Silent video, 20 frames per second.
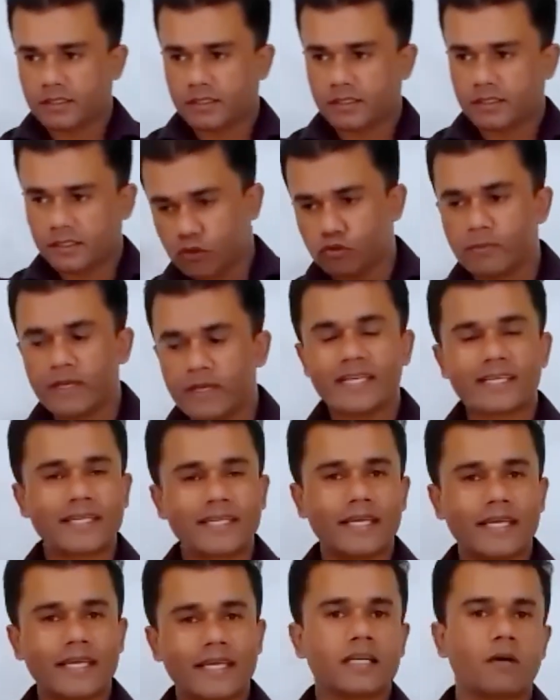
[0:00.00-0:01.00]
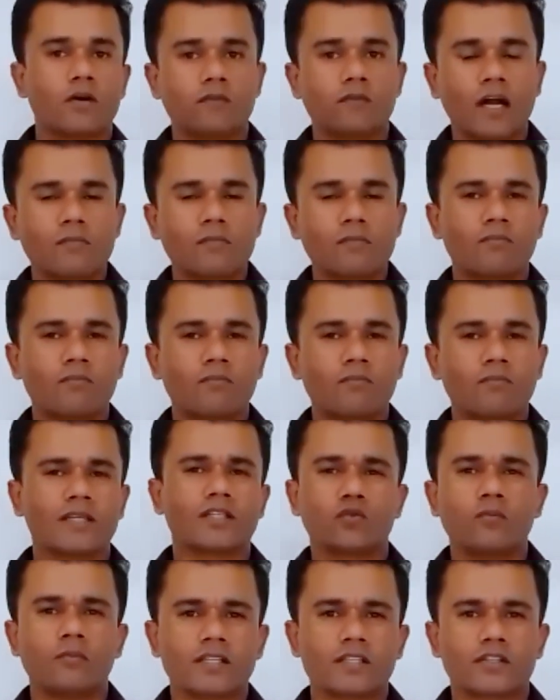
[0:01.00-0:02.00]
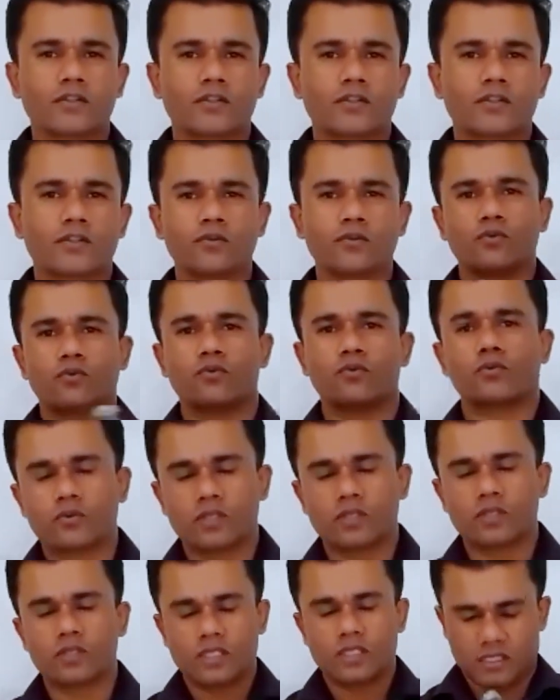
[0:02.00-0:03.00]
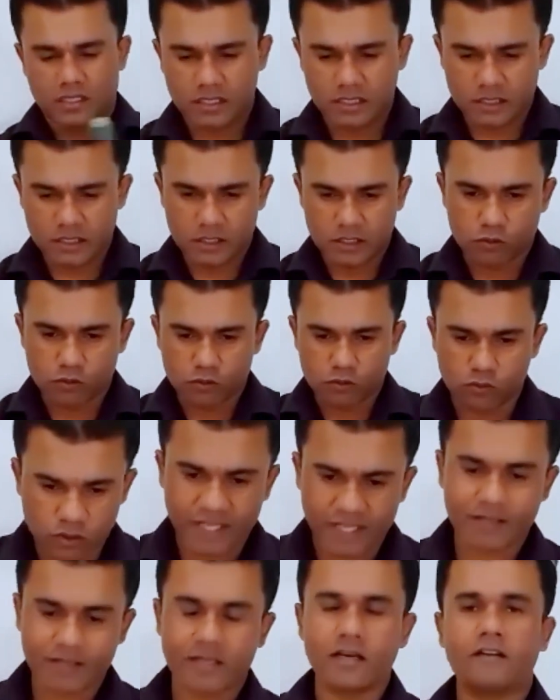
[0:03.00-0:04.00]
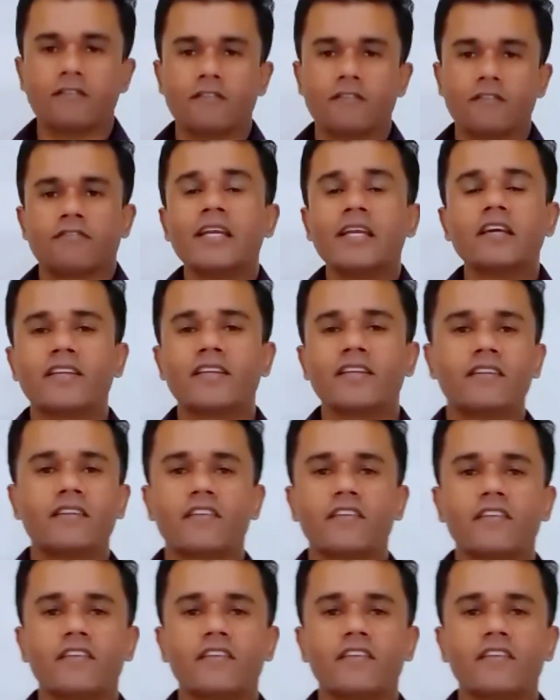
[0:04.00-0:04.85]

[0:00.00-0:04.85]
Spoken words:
you may take about 1 month, 2 months to then familiar with this